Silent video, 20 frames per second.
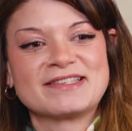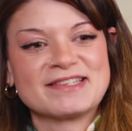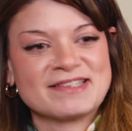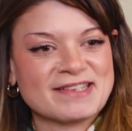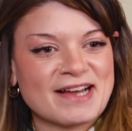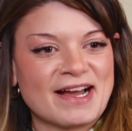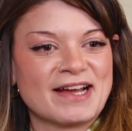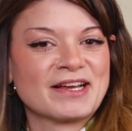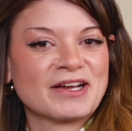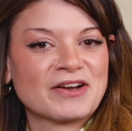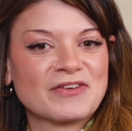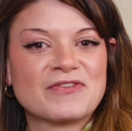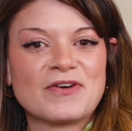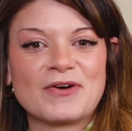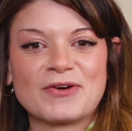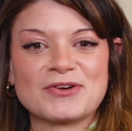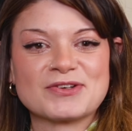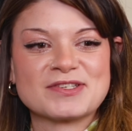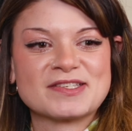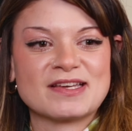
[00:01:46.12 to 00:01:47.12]
designing a
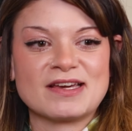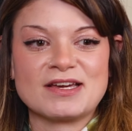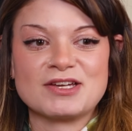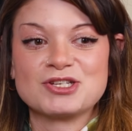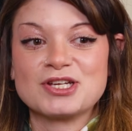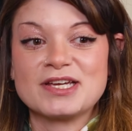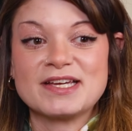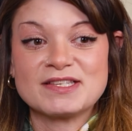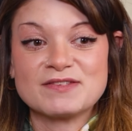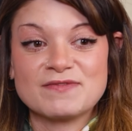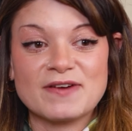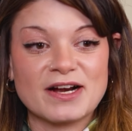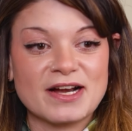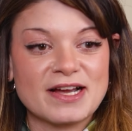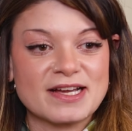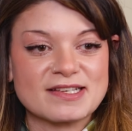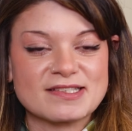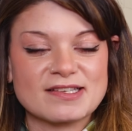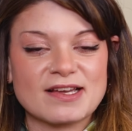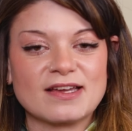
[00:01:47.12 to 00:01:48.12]
phono stage, it's
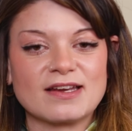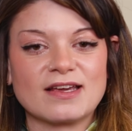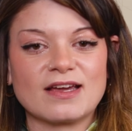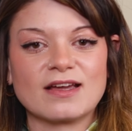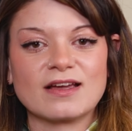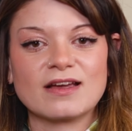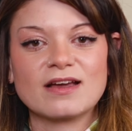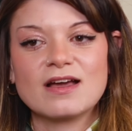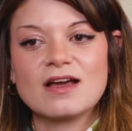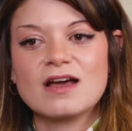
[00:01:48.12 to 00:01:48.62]
very exciting.